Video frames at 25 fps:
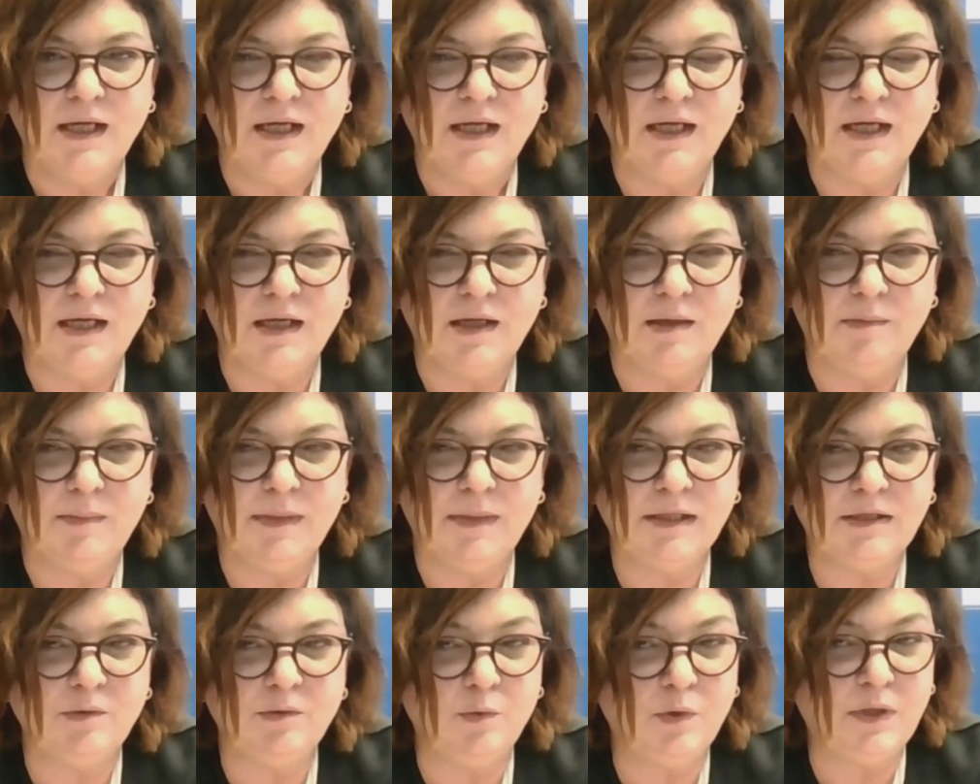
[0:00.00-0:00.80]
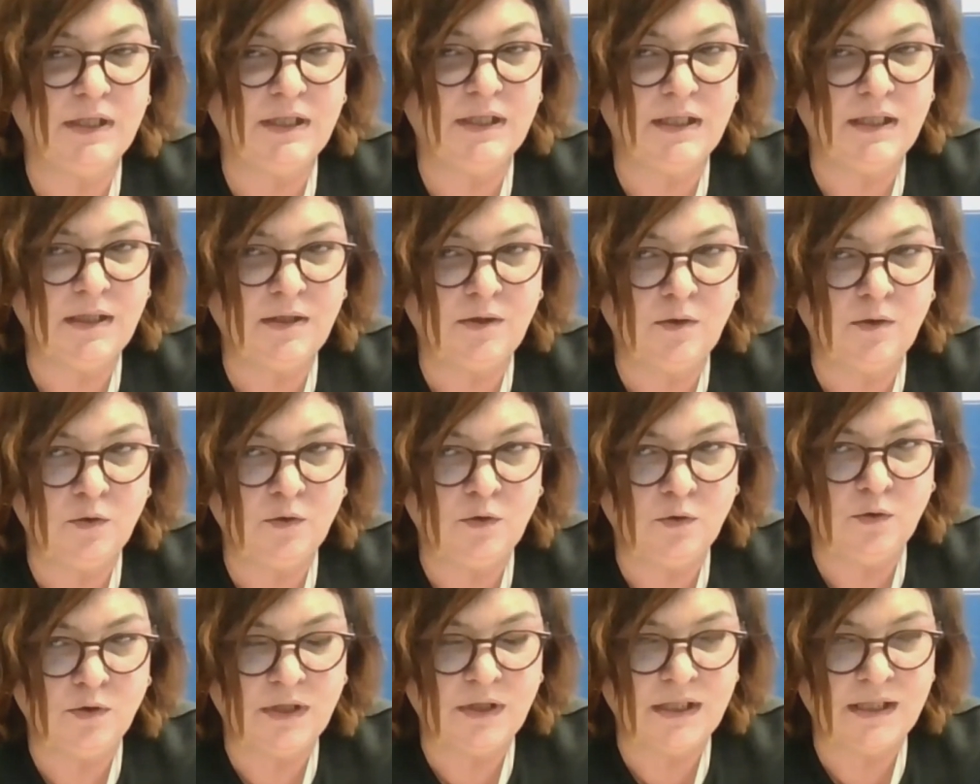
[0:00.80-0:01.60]
But we need to
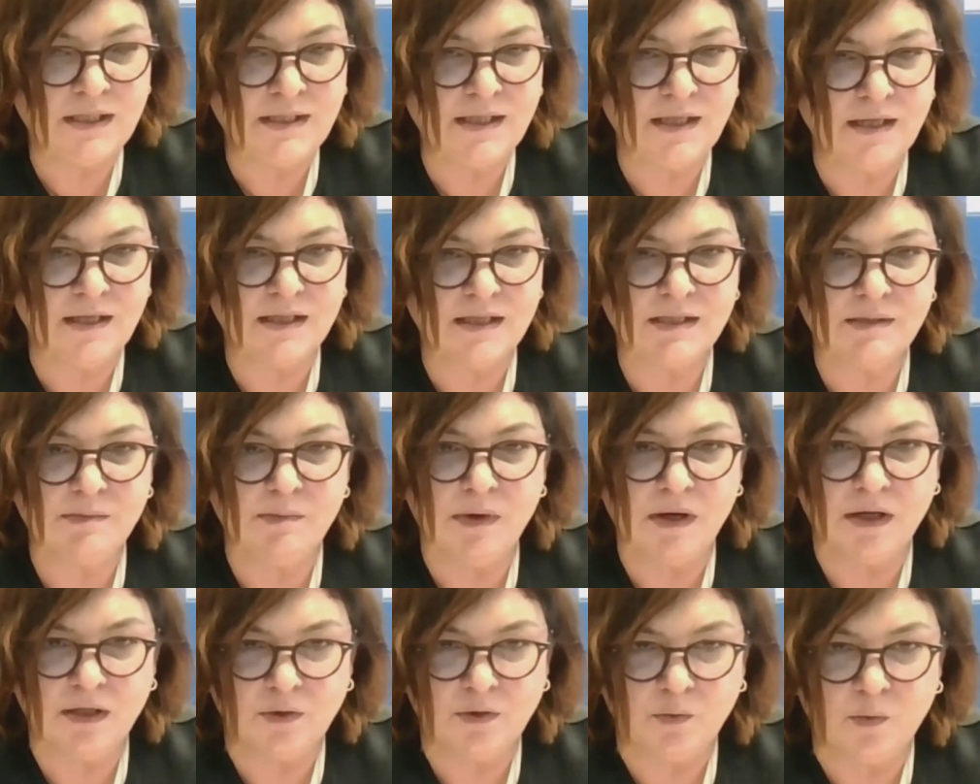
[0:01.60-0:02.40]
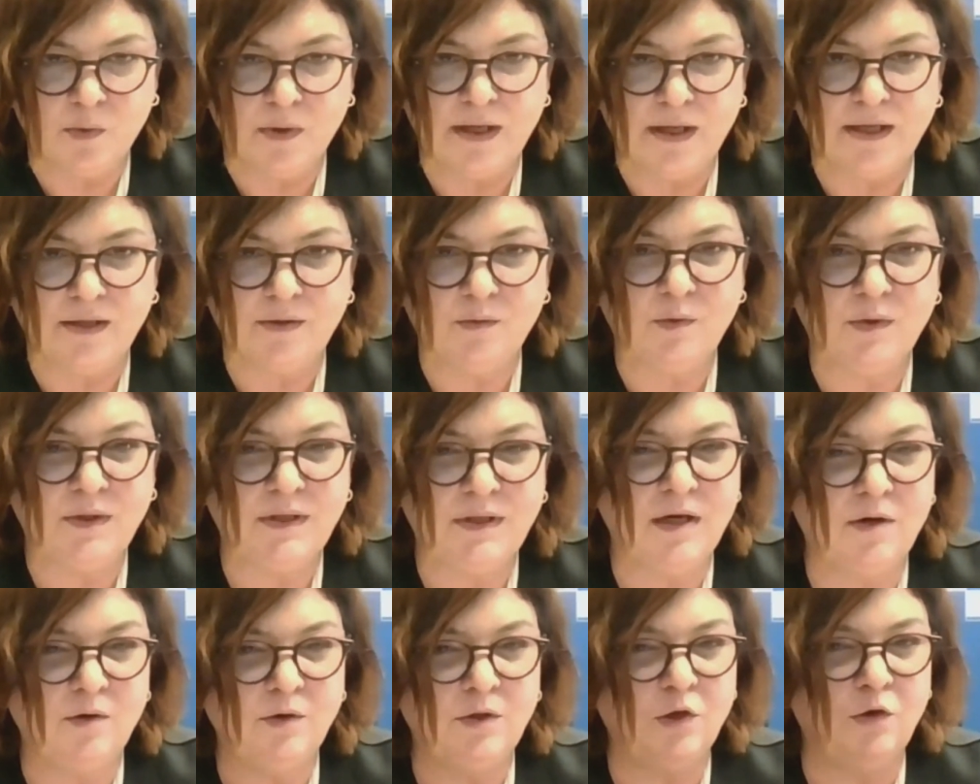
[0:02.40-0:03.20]
do this in a smart way,
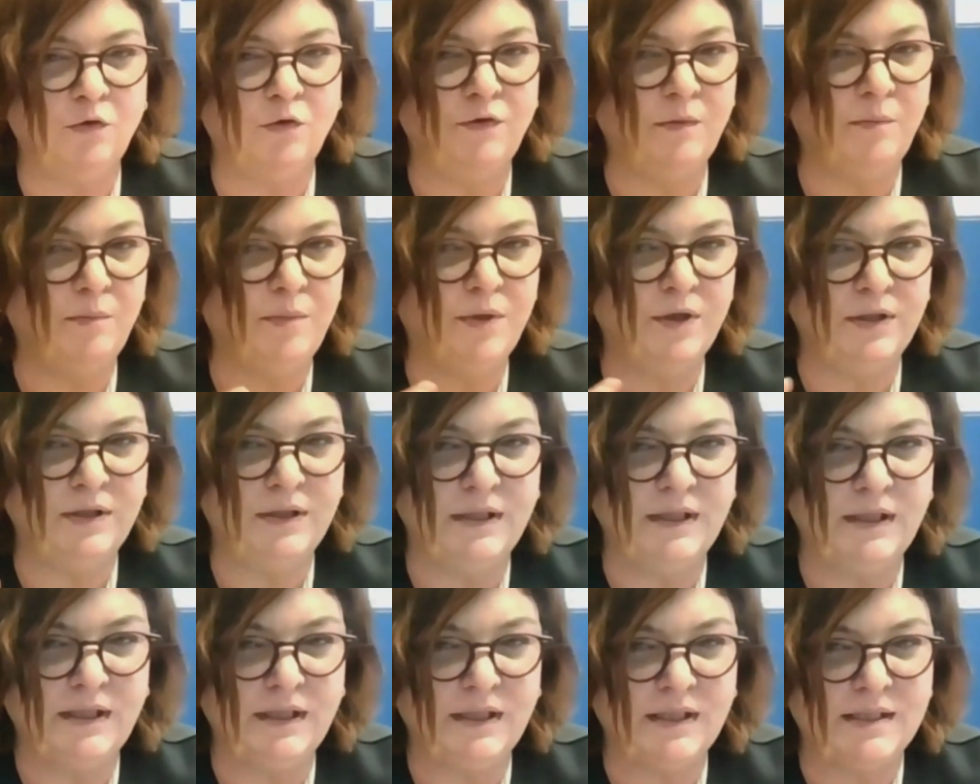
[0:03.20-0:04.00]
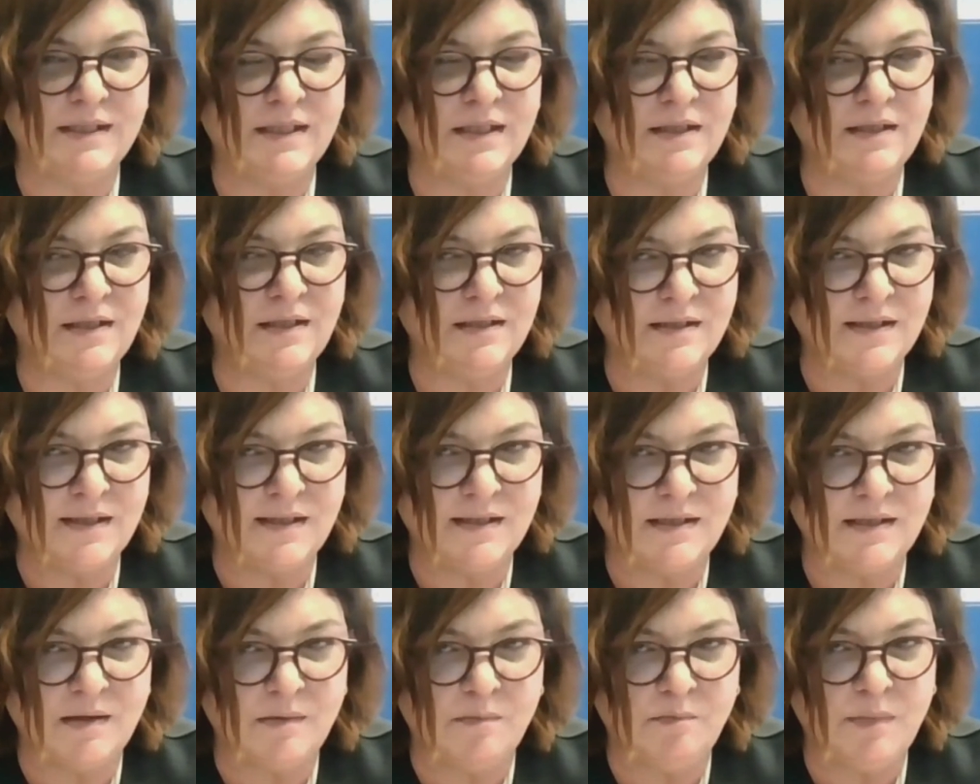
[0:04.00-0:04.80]
without overburdening
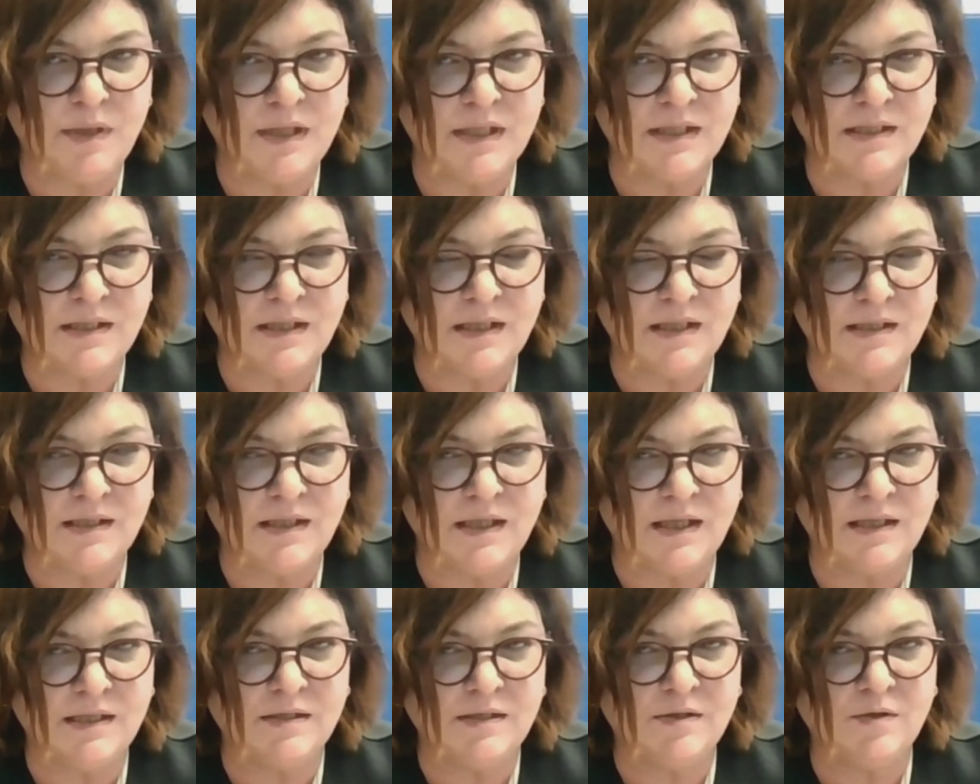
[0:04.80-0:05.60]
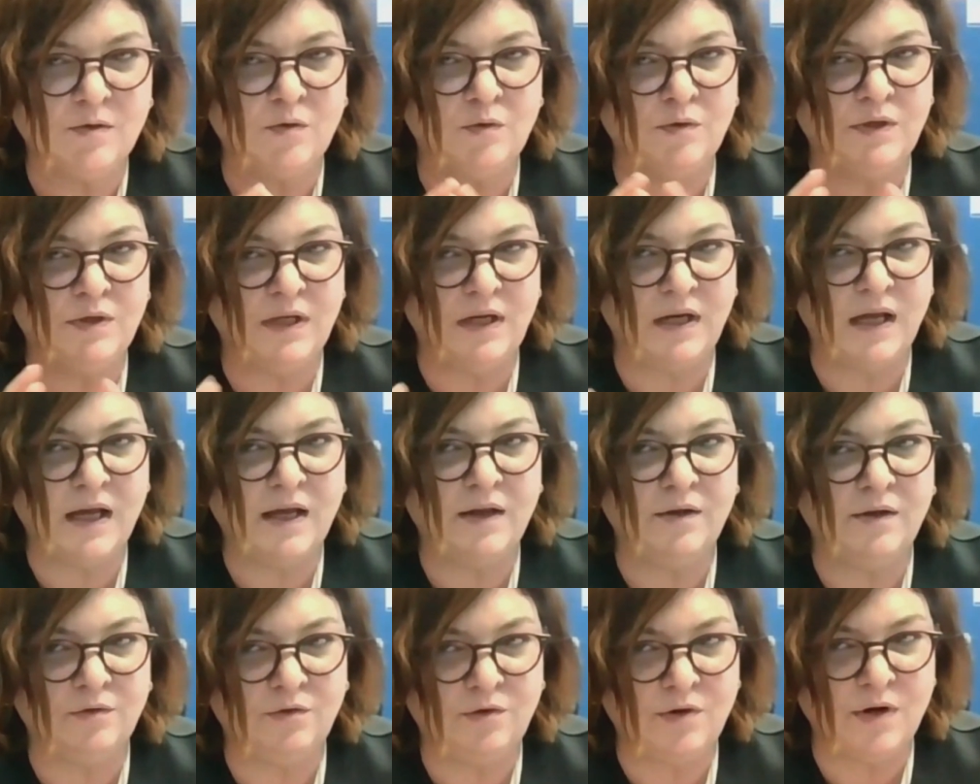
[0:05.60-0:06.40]
citizens and businesses who rely
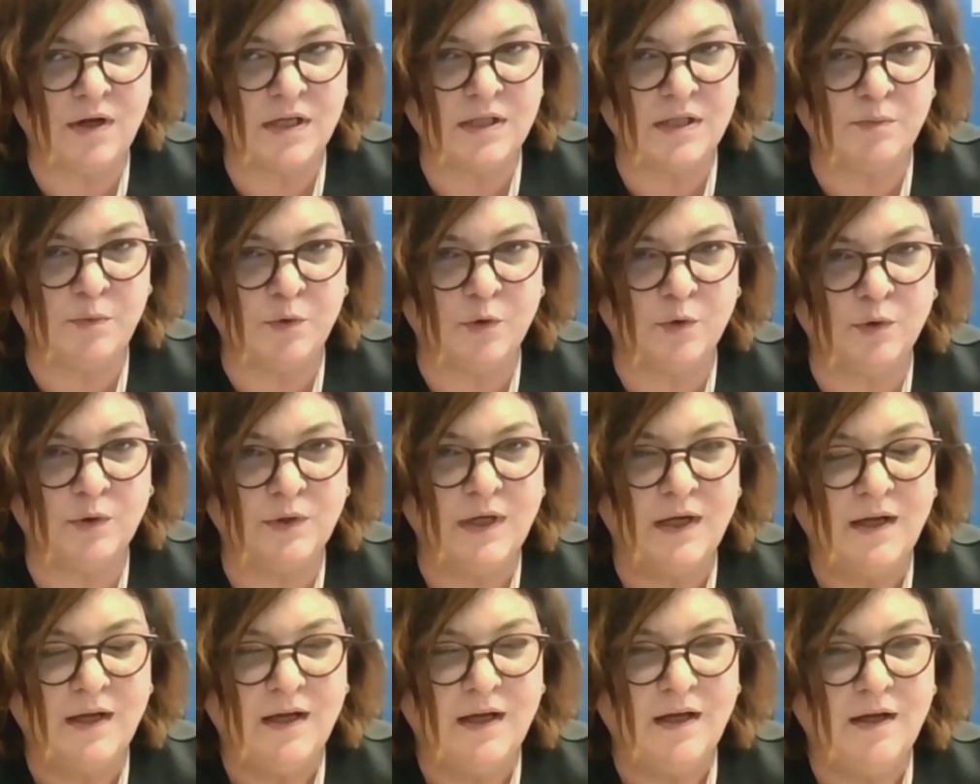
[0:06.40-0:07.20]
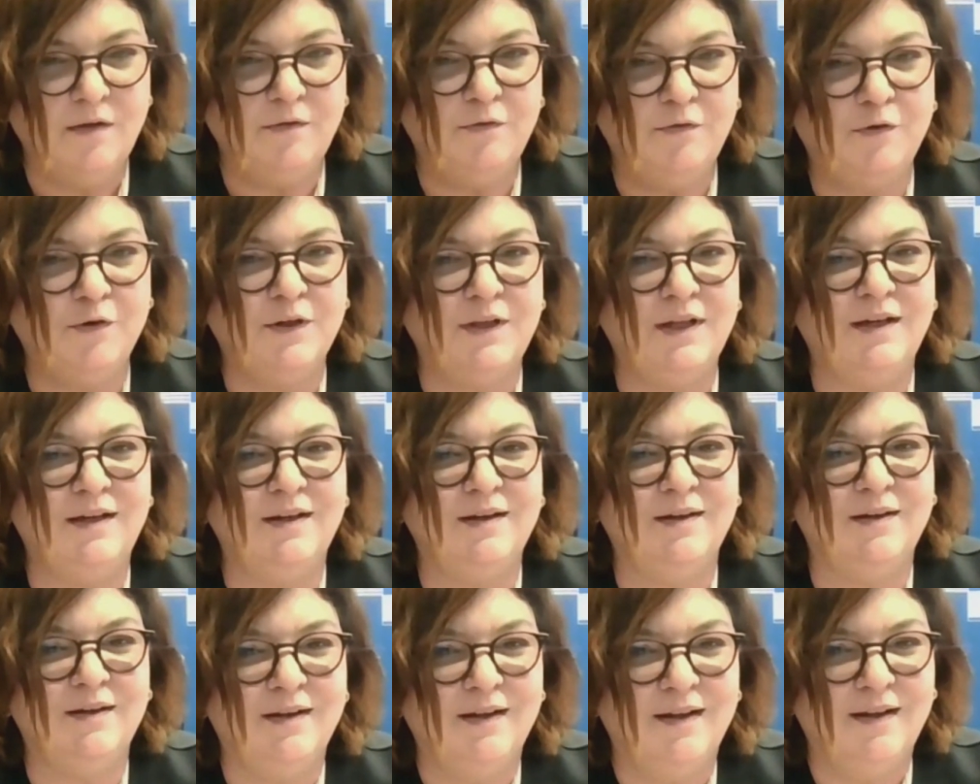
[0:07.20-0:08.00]
on transport for
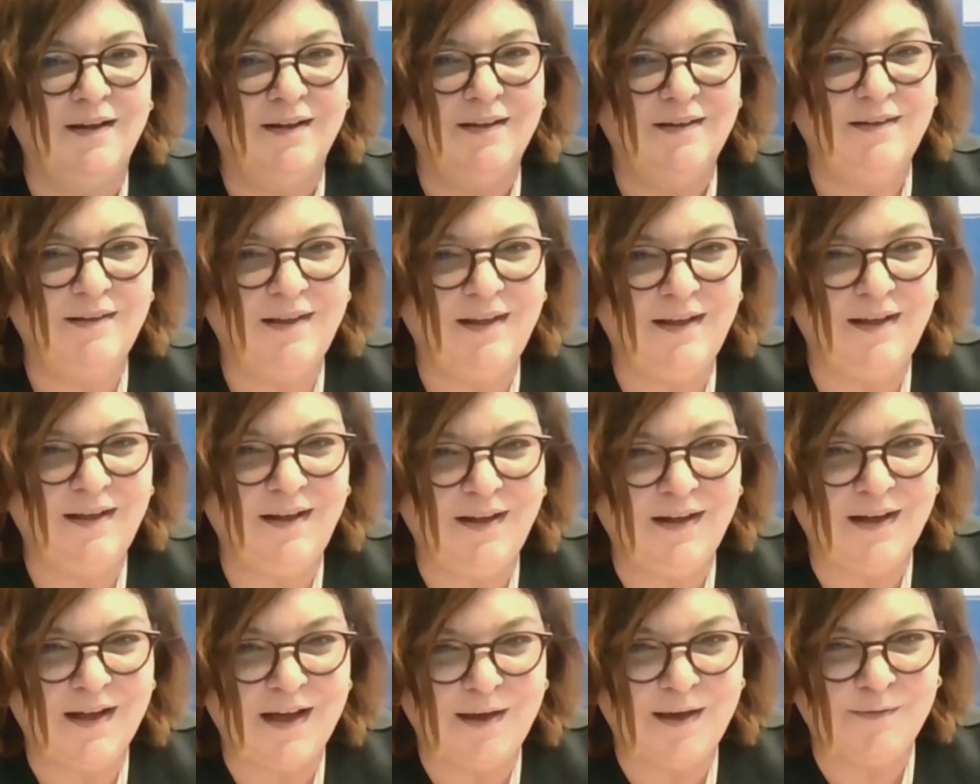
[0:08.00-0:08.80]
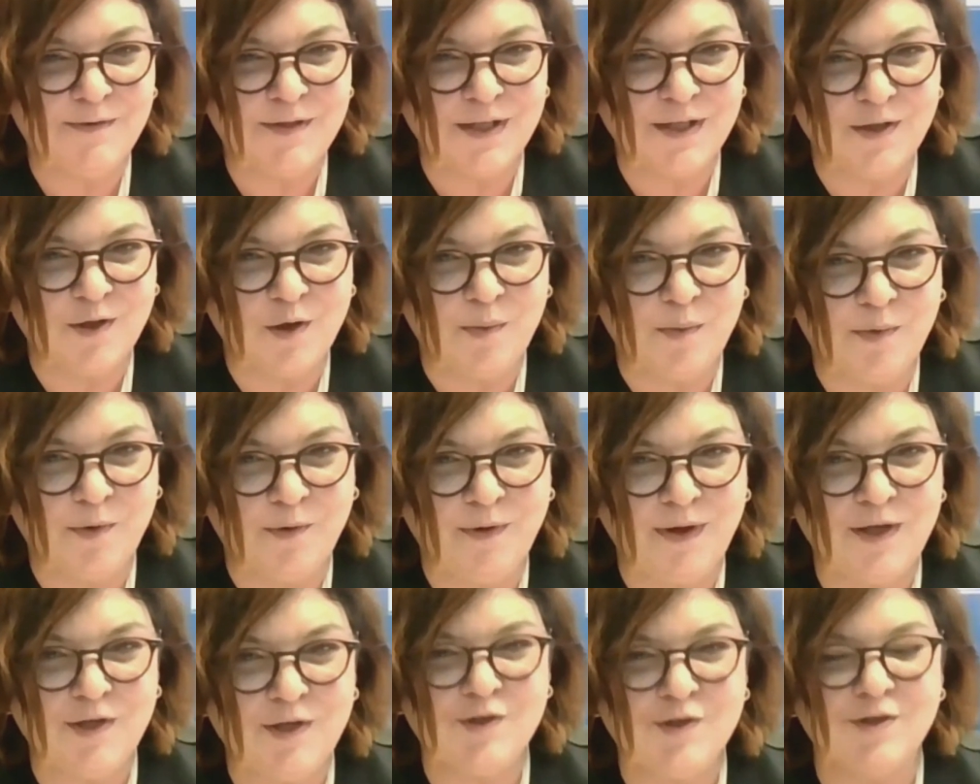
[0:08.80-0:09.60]
their daily lives and
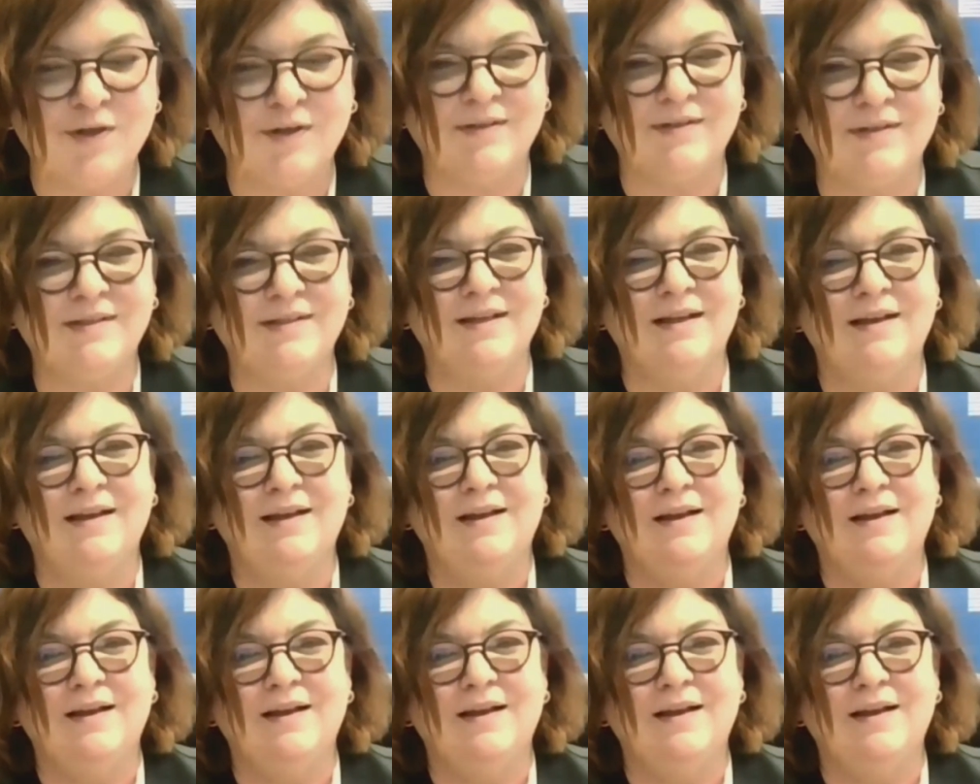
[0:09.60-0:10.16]
operations.